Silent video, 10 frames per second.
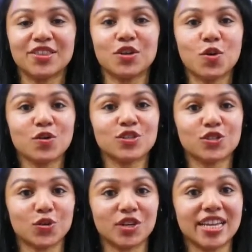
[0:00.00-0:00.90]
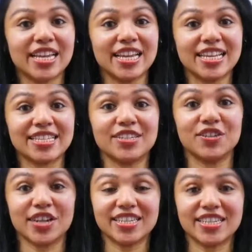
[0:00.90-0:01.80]
The whole story is
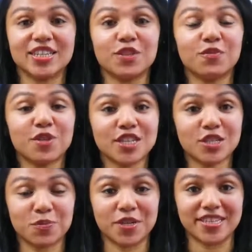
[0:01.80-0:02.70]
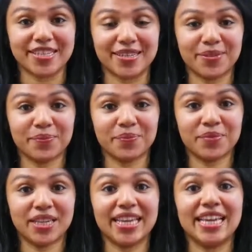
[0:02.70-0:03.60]
narrated in the first person.
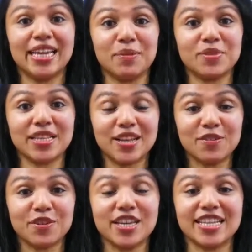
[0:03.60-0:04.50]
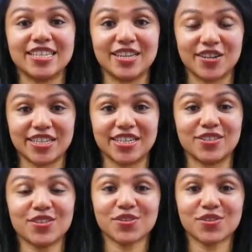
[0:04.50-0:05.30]
He himself is narrating the